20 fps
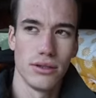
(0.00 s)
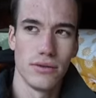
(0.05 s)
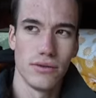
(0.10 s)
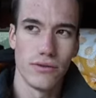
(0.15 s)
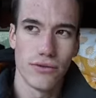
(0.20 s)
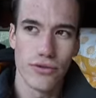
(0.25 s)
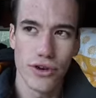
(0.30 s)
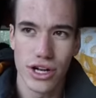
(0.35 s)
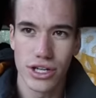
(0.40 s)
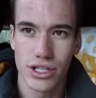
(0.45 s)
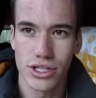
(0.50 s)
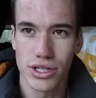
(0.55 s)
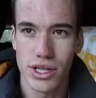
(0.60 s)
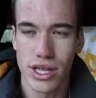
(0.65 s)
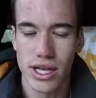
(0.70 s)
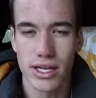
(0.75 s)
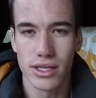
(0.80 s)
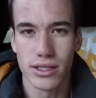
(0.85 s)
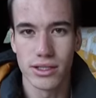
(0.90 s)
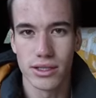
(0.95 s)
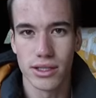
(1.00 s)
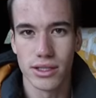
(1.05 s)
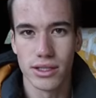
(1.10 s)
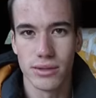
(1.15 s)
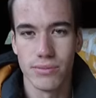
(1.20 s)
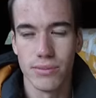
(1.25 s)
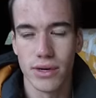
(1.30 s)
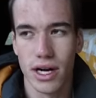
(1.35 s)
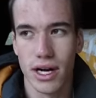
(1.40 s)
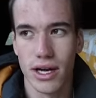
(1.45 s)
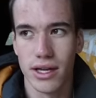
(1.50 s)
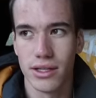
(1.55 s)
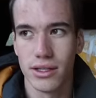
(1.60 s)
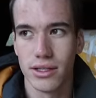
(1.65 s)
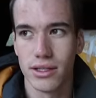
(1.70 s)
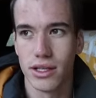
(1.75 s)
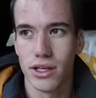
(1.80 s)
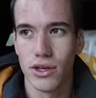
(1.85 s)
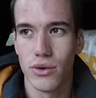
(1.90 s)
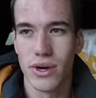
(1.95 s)
Fresh things in the
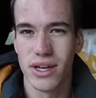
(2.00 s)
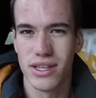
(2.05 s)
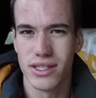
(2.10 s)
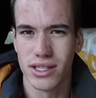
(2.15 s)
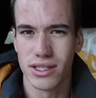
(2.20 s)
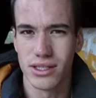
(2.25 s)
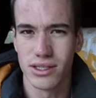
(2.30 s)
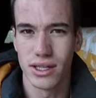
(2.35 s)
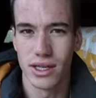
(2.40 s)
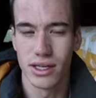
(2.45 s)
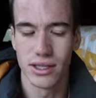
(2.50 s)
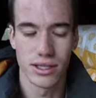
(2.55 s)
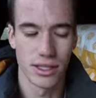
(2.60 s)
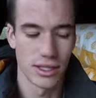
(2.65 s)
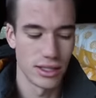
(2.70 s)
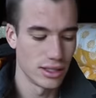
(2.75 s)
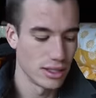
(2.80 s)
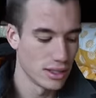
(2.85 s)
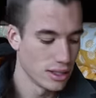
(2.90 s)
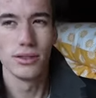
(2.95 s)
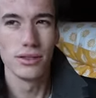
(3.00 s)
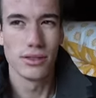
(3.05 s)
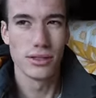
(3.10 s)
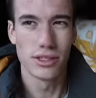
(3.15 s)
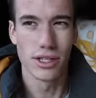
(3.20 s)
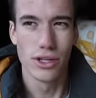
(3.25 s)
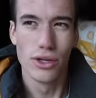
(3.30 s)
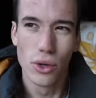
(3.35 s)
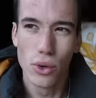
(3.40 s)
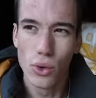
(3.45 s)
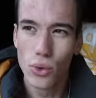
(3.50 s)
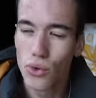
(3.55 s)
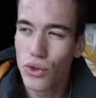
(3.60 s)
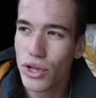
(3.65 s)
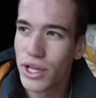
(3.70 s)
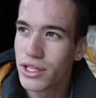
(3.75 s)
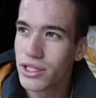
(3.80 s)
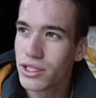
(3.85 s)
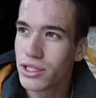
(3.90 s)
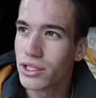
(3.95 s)
mind are always exciting. So all
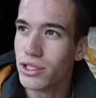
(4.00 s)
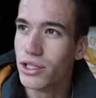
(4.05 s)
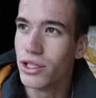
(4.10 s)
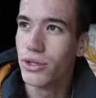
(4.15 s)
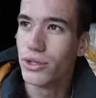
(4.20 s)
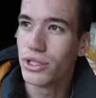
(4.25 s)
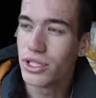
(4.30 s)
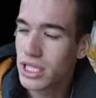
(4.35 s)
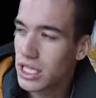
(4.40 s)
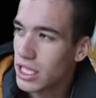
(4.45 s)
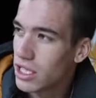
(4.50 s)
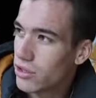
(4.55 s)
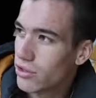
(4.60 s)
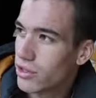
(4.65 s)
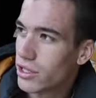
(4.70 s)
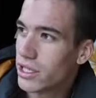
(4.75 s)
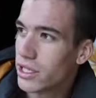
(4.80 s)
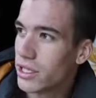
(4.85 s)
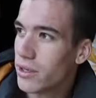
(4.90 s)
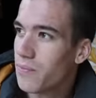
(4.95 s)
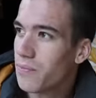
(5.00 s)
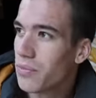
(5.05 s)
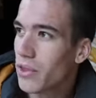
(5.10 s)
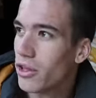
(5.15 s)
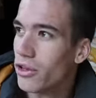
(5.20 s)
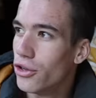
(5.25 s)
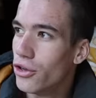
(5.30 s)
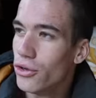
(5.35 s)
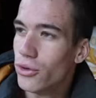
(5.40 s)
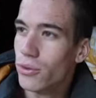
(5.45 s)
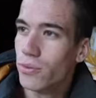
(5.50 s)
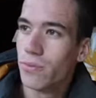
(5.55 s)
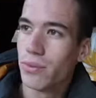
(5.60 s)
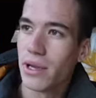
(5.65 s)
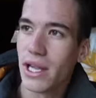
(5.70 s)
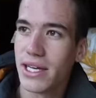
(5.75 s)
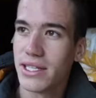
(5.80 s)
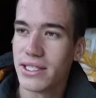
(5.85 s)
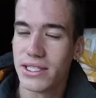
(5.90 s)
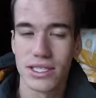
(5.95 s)
this new scenery, new
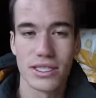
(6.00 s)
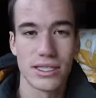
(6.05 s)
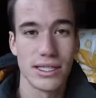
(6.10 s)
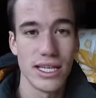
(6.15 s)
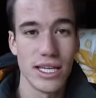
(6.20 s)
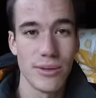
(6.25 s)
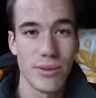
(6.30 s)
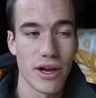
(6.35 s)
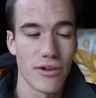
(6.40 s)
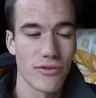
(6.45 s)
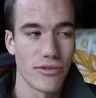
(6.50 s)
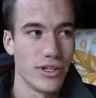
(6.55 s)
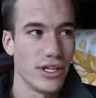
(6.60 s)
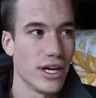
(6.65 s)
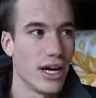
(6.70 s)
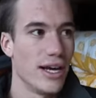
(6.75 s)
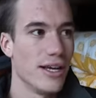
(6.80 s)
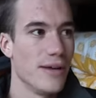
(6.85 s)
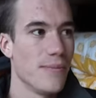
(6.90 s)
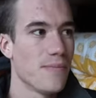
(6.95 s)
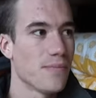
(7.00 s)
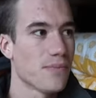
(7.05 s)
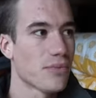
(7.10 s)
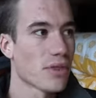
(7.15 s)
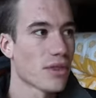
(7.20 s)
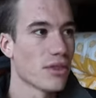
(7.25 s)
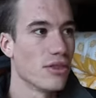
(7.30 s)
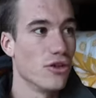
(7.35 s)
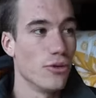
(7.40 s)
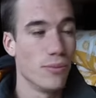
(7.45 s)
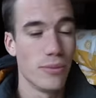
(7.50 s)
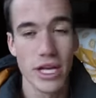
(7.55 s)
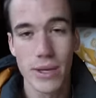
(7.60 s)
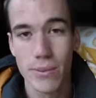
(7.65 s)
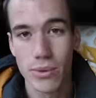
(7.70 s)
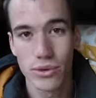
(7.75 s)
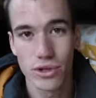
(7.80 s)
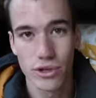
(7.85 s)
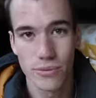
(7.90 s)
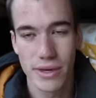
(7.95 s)
place to sleep every night, new
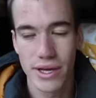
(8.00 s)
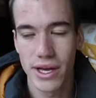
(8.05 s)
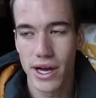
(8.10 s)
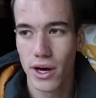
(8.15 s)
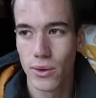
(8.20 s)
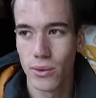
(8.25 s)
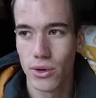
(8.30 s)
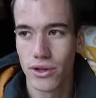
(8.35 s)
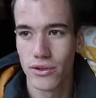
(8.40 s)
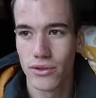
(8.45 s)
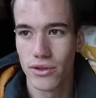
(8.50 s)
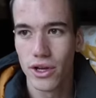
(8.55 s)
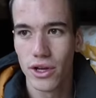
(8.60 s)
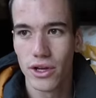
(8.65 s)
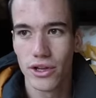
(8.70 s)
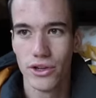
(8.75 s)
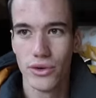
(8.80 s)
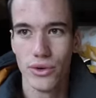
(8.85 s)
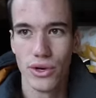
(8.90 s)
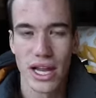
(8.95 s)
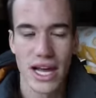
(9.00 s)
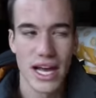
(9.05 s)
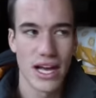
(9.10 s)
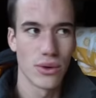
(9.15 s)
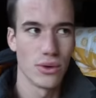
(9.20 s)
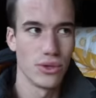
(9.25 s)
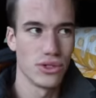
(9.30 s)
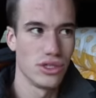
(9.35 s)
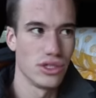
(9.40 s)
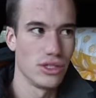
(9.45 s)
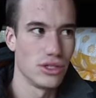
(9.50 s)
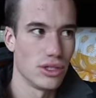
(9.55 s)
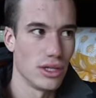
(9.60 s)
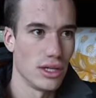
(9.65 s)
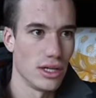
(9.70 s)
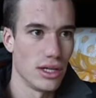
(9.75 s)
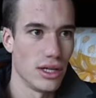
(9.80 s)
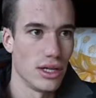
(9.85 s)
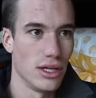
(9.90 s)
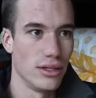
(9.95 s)
people to meet up with, new languages to
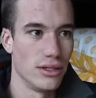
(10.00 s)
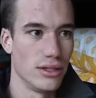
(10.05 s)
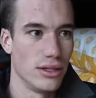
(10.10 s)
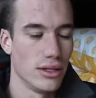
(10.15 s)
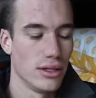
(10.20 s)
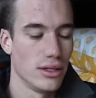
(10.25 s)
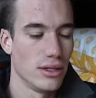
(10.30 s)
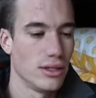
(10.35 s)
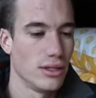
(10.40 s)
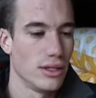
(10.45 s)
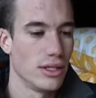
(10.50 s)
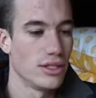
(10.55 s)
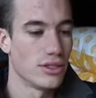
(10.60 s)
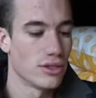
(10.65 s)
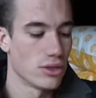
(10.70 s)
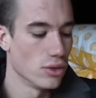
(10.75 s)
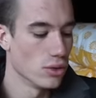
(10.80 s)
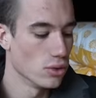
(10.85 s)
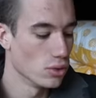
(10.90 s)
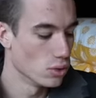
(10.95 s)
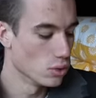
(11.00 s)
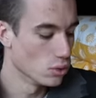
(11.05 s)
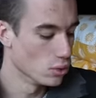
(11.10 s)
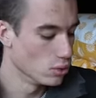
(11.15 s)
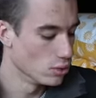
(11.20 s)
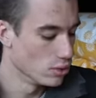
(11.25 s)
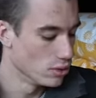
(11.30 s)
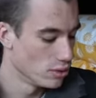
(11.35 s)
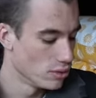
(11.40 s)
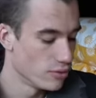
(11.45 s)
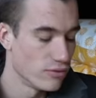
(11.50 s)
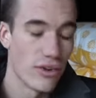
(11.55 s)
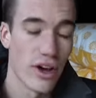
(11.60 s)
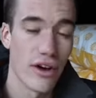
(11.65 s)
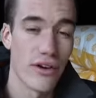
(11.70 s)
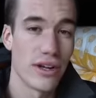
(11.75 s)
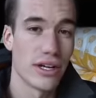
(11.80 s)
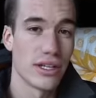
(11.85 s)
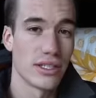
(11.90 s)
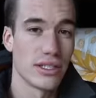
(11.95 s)
learn, it's all
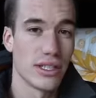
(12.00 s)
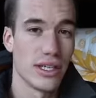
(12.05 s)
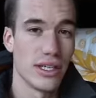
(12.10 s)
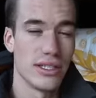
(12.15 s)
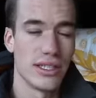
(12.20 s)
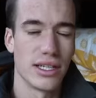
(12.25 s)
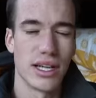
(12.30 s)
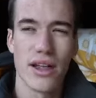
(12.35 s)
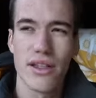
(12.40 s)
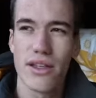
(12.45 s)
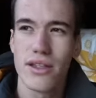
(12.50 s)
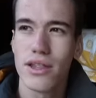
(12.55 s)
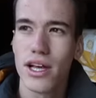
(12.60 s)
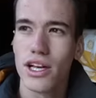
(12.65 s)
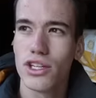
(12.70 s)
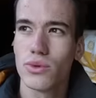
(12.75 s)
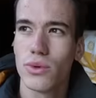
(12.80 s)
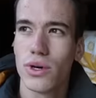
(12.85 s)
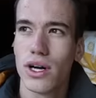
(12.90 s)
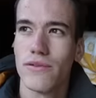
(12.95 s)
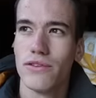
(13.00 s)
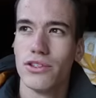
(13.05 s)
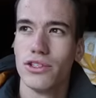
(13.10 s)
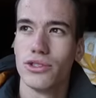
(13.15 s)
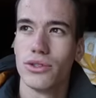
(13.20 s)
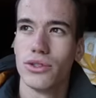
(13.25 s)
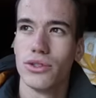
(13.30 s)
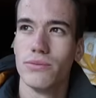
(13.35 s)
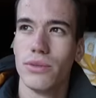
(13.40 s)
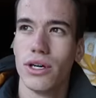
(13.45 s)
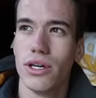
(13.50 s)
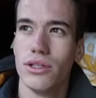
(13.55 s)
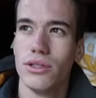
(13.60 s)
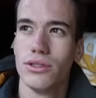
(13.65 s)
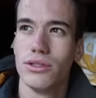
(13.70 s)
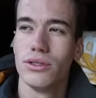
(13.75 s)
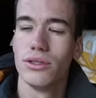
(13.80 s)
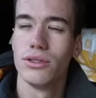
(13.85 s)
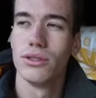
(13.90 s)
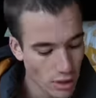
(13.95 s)
very exciting. I think that's what I've enjoyed
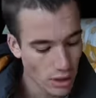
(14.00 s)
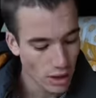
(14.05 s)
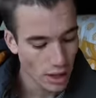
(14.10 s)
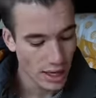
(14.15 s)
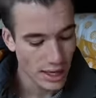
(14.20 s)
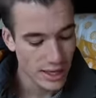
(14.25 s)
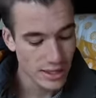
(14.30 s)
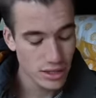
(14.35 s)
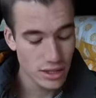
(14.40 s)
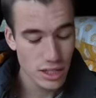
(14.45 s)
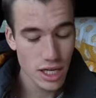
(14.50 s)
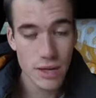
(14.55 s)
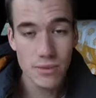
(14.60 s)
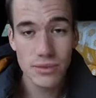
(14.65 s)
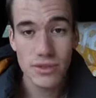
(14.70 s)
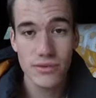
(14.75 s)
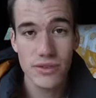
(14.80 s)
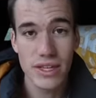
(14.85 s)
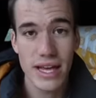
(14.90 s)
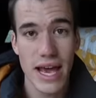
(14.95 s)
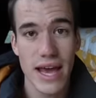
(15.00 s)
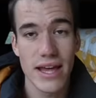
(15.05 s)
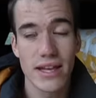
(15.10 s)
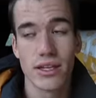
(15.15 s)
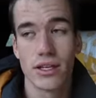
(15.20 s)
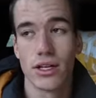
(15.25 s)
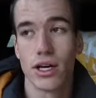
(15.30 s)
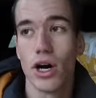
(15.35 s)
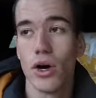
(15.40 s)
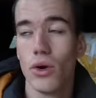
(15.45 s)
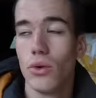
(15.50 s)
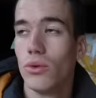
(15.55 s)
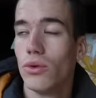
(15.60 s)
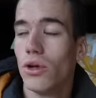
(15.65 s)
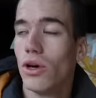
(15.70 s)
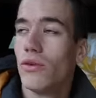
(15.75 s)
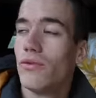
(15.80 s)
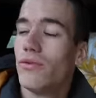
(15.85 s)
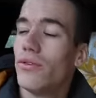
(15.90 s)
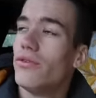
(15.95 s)
most. In terms of the end goal
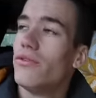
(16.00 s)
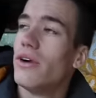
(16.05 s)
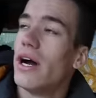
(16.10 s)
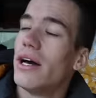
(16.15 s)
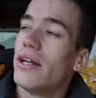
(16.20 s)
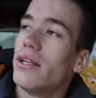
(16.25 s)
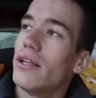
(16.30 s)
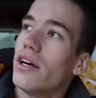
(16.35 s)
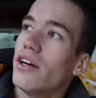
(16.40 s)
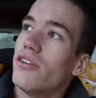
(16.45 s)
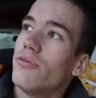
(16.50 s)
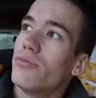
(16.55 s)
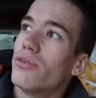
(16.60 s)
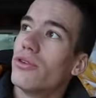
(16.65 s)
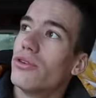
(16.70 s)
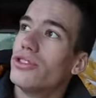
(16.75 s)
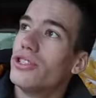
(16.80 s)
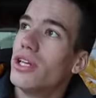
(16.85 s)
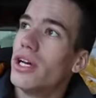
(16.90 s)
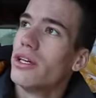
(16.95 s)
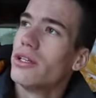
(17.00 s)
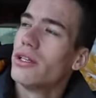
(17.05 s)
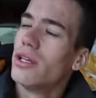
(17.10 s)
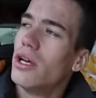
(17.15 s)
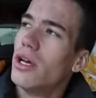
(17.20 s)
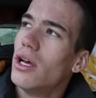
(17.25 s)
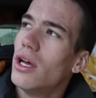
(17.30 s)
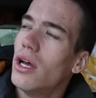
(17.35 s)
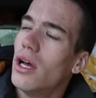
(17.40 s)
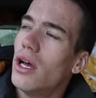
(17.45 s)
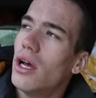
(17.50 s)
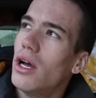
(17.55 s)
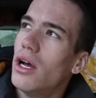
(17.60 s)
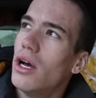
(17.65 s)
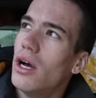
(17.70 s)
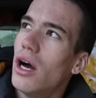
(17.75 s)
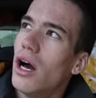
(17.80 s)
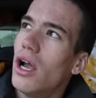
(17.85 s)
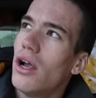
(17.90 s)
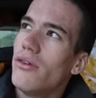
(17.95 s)
of the van life project,
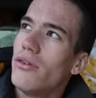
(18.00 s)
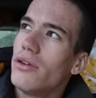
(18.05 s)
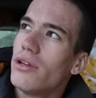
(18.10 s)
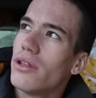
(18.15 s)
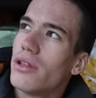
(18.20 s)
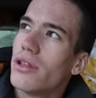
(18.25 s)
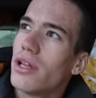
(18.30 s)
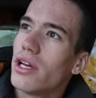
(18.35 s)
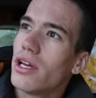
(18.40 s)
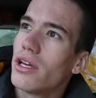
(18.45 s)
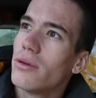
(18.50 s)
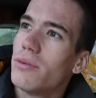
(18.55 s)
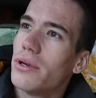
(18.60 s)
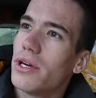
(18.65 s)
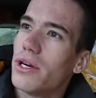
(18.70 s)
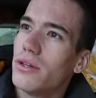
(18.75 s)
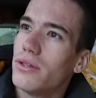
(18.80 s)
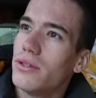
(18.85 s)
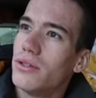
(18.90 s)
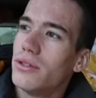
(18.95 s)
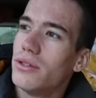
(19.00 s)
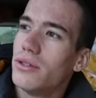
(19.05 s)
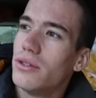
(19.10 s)
I don't really think about